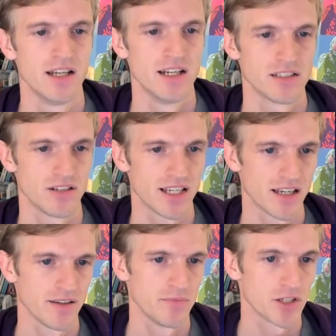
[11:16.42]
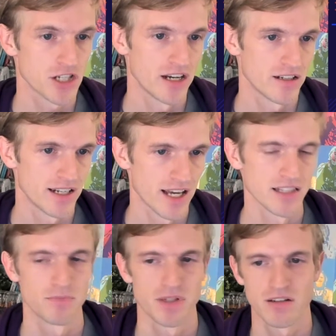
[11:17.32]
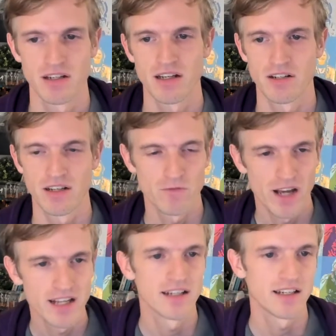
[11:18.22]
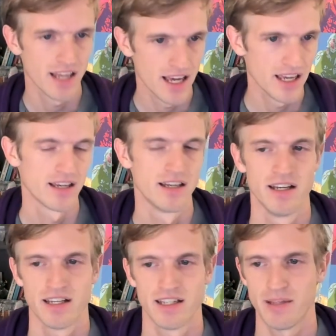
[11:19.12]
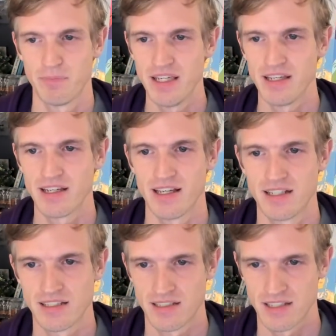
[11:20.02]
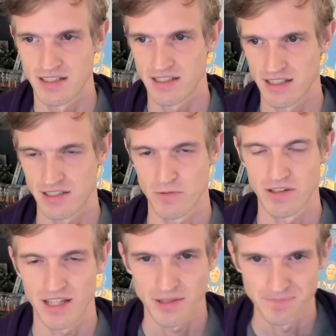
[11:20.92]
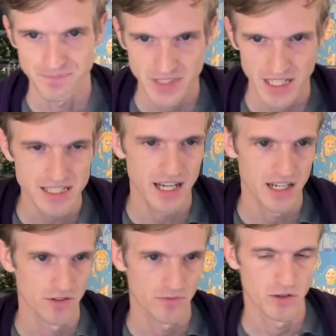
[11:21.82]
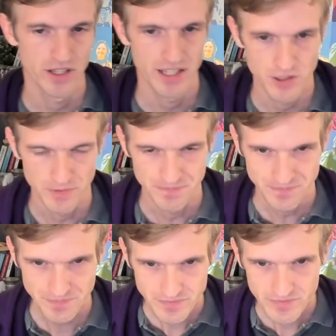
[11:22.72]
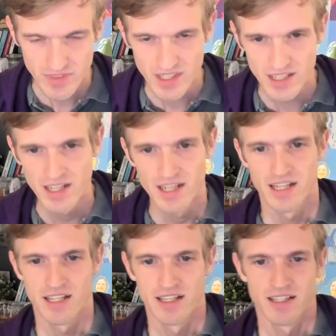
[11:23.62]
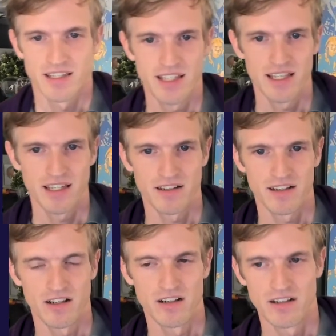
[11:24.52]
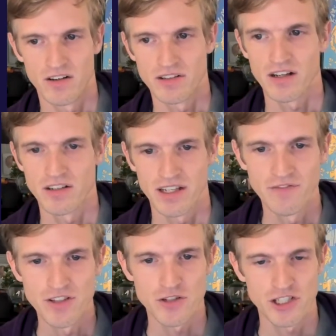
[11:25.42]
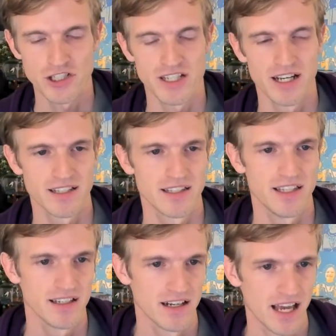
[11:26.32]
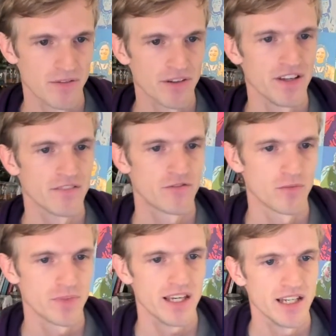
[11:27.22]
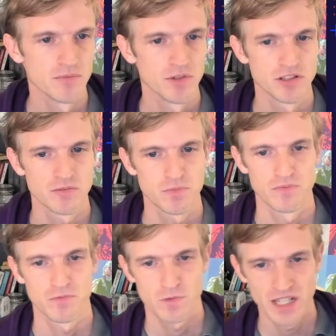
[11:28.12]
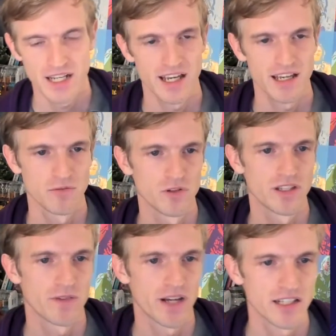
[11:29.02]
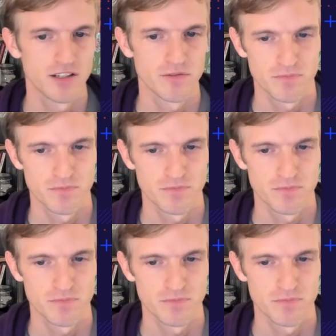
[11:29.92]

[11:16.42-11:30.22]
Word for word: so it can be much higher than that, but on a, on a regular day, the peak is, is, is around that. So that's kind of what we're looking into. The, uh, on, the, on the infrastructure side, the, everything from the innermost relay will directly